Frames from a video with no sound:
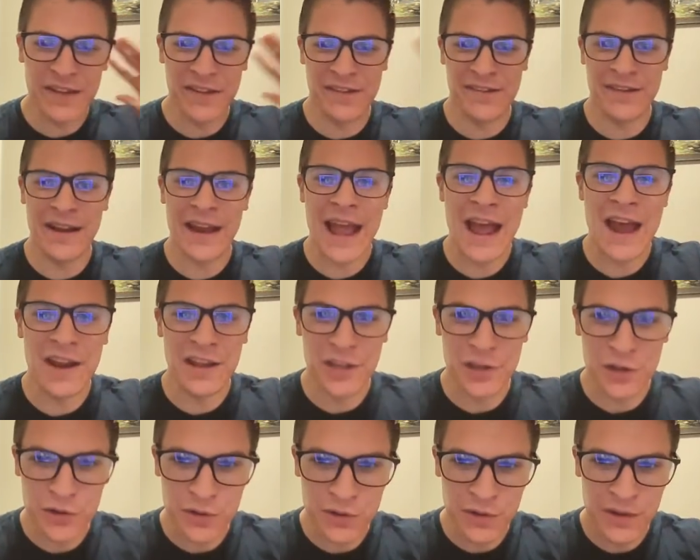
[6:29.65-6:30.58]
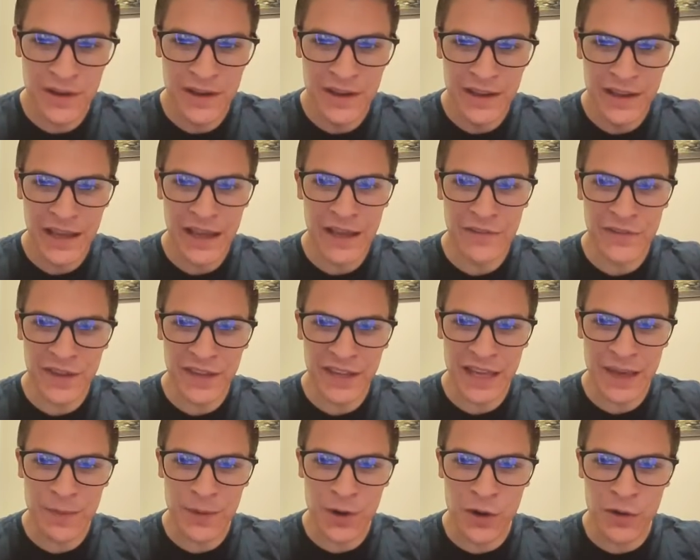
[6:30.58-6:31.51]
the shit out of you if you
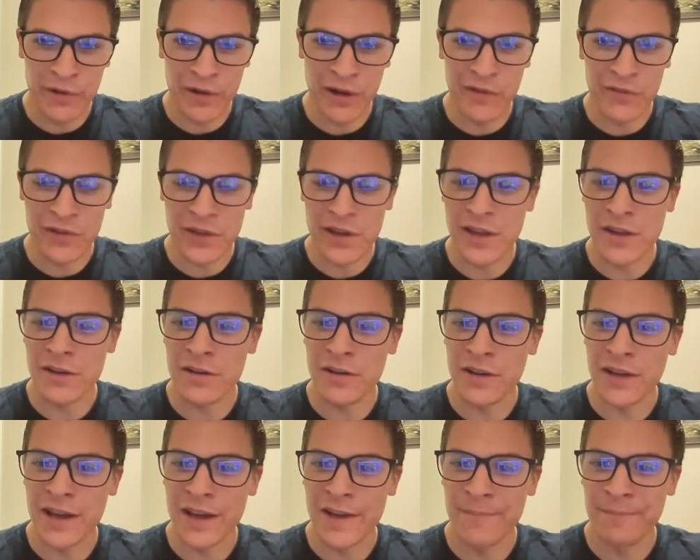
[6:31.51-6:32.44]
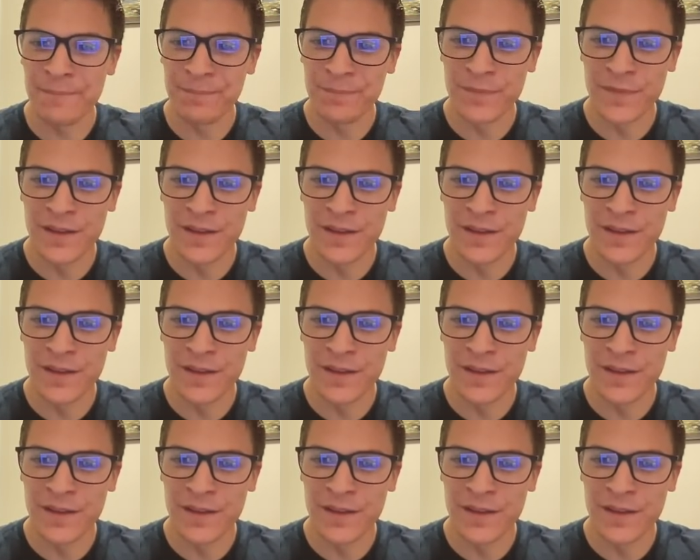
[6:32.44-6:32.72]
keep going over here, okay?